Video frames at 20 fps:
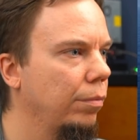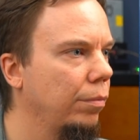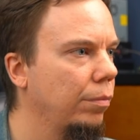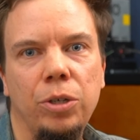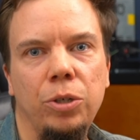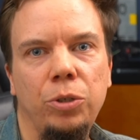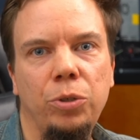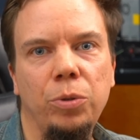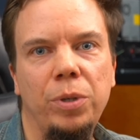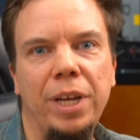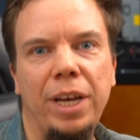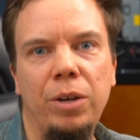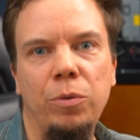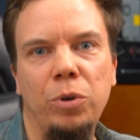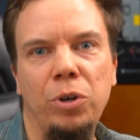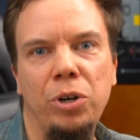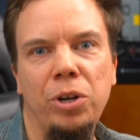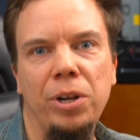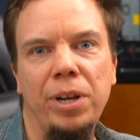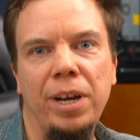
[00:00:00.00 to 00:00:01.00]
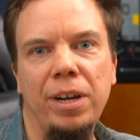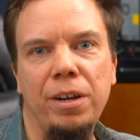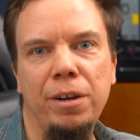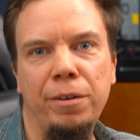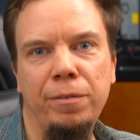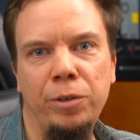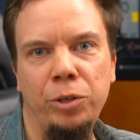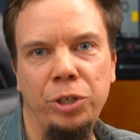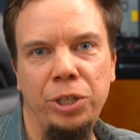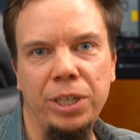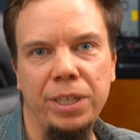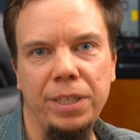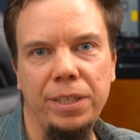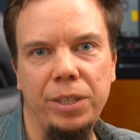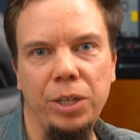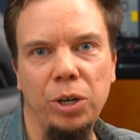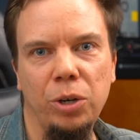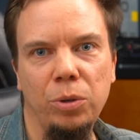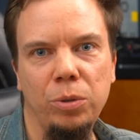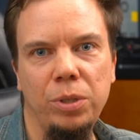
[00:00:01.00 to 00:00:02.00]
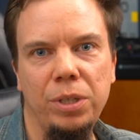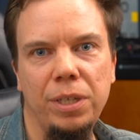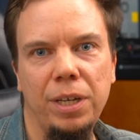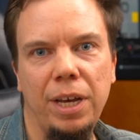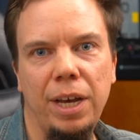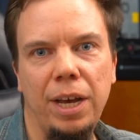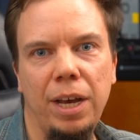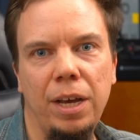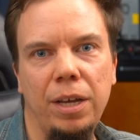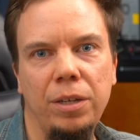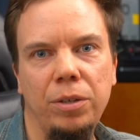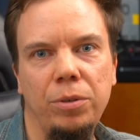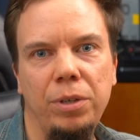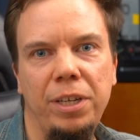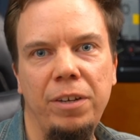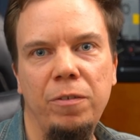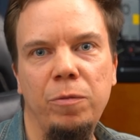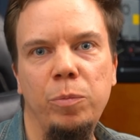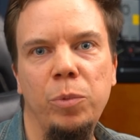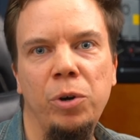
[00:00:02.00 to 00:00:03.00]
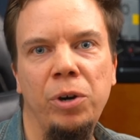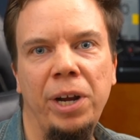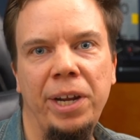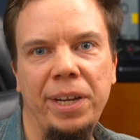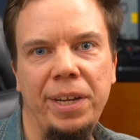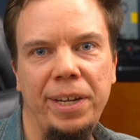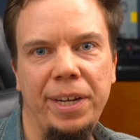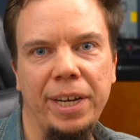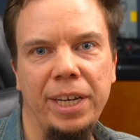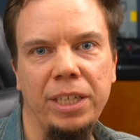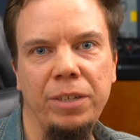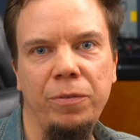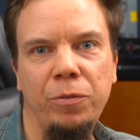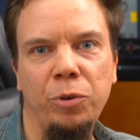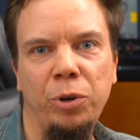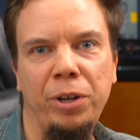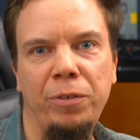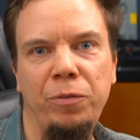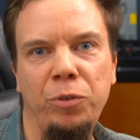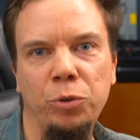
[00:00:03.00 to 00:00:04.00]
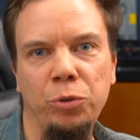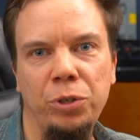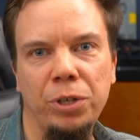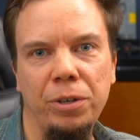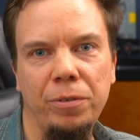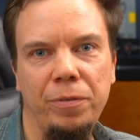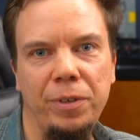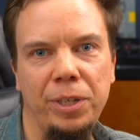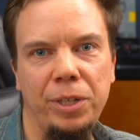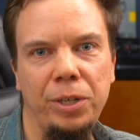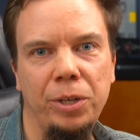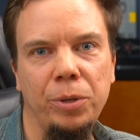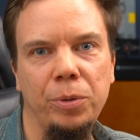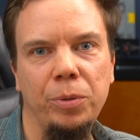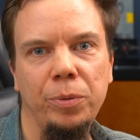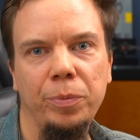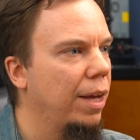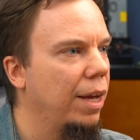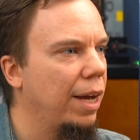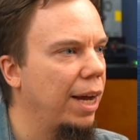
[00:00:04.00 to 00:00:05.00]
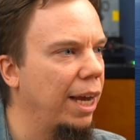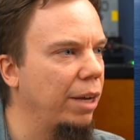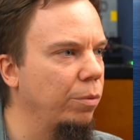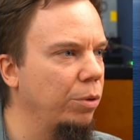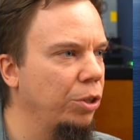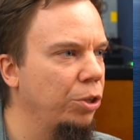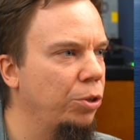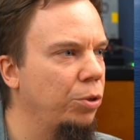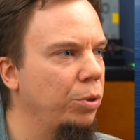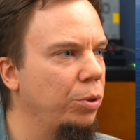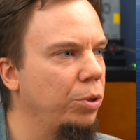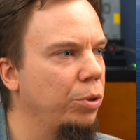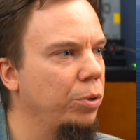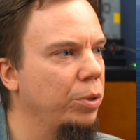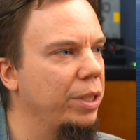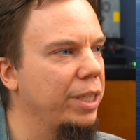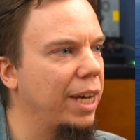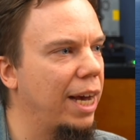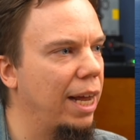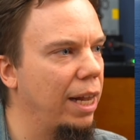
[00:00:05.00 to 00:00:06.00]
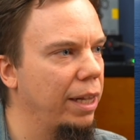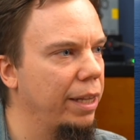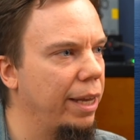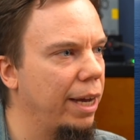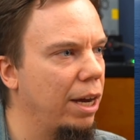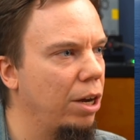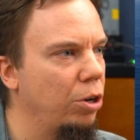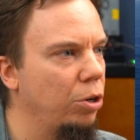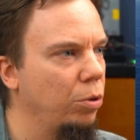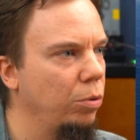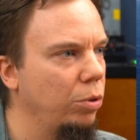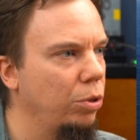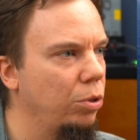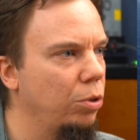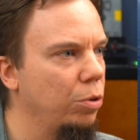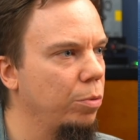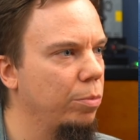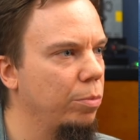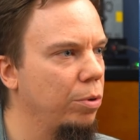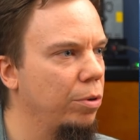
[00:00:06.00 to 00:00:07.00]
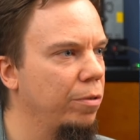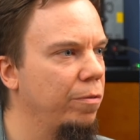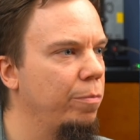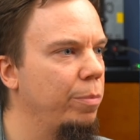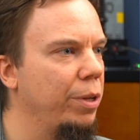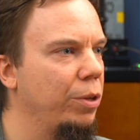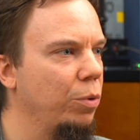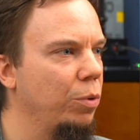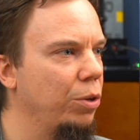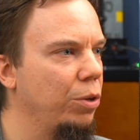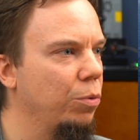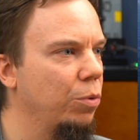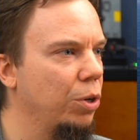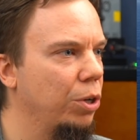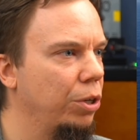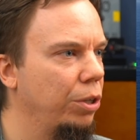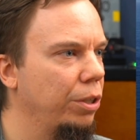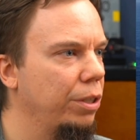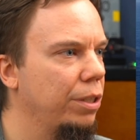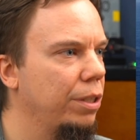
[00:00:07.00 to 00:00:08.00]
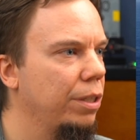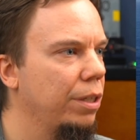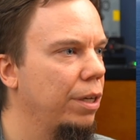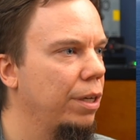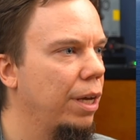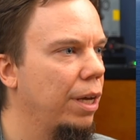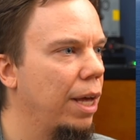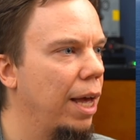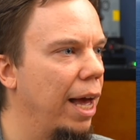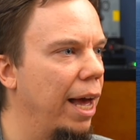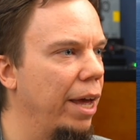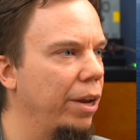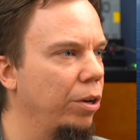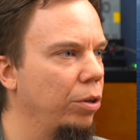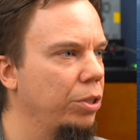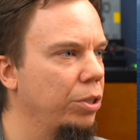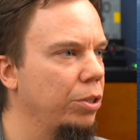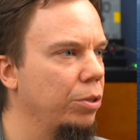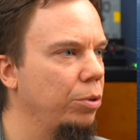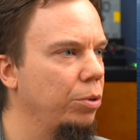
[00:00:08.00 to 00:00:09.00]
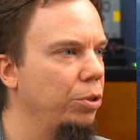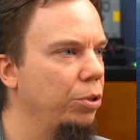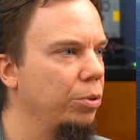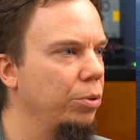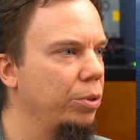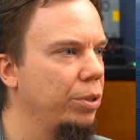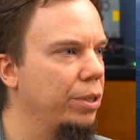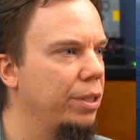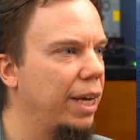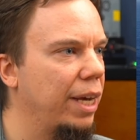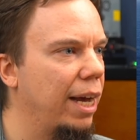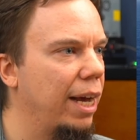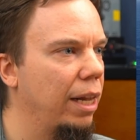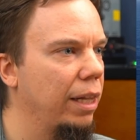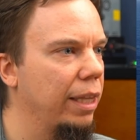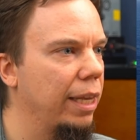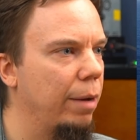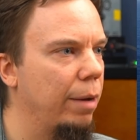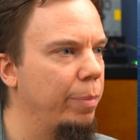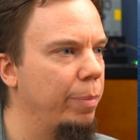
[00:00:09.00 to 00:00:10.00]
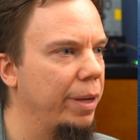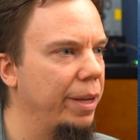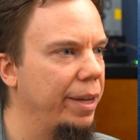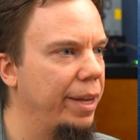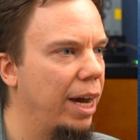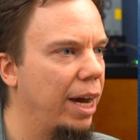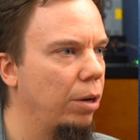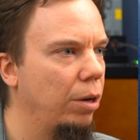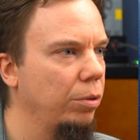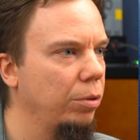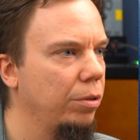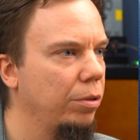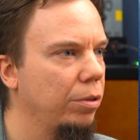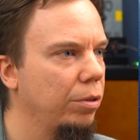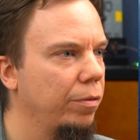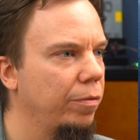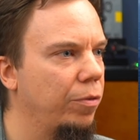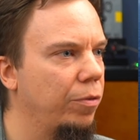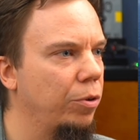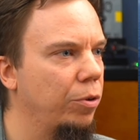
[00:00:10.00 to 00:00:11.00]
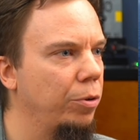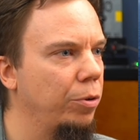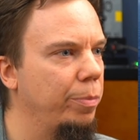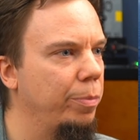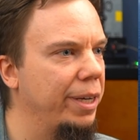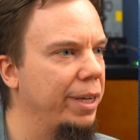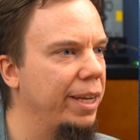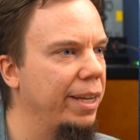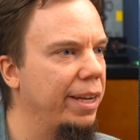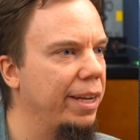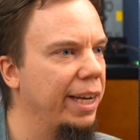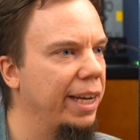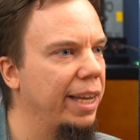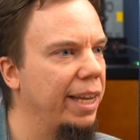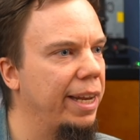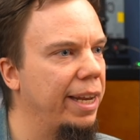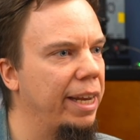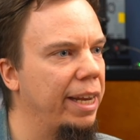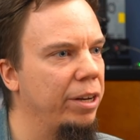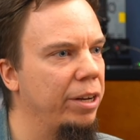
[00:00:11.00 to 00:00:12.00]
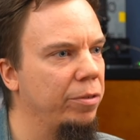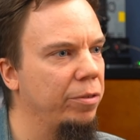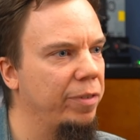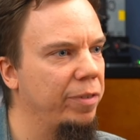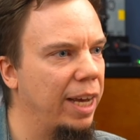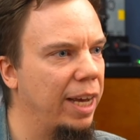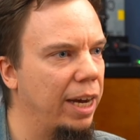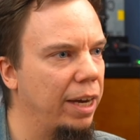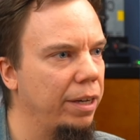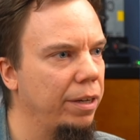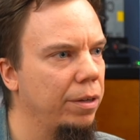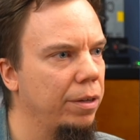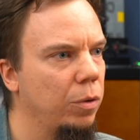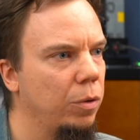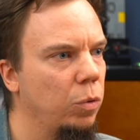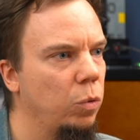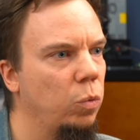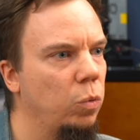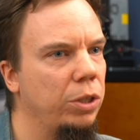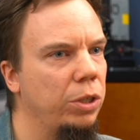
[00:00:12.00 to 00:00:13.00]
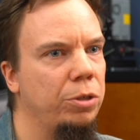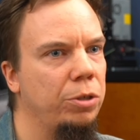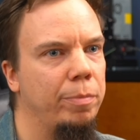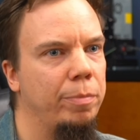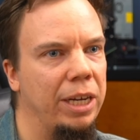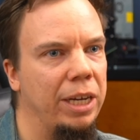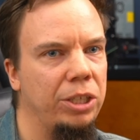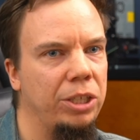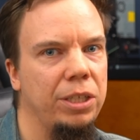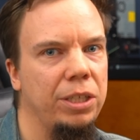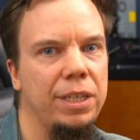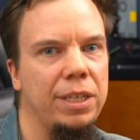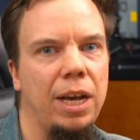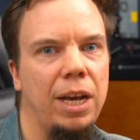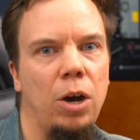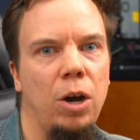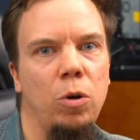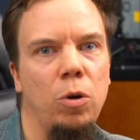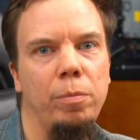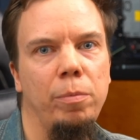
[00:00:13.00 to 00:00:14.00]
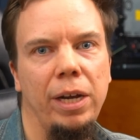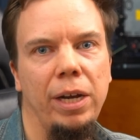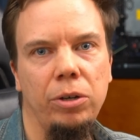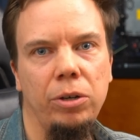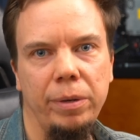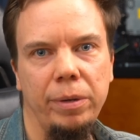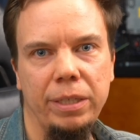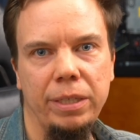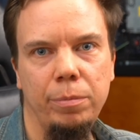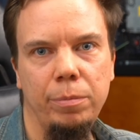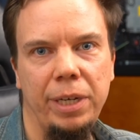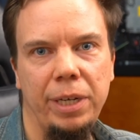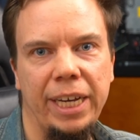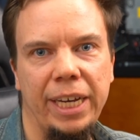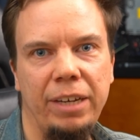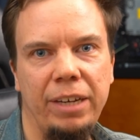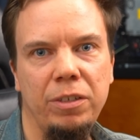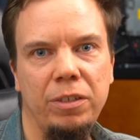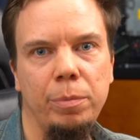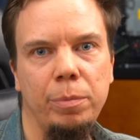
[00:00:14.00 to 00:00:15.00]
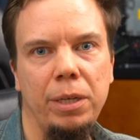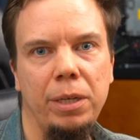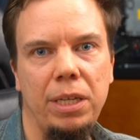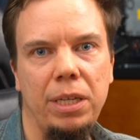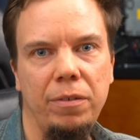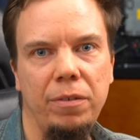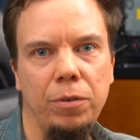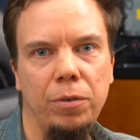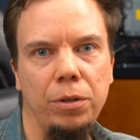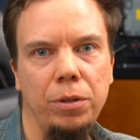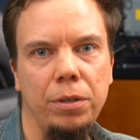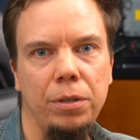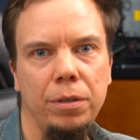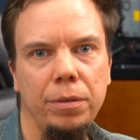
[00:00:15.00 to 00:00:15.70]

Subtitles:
Today we're gonna cover just those and leave more ideas for a future video. I want to use Alt arrows to move between words and also use Alt up and down for beginning and end of line, which matches how macOS behaves by default.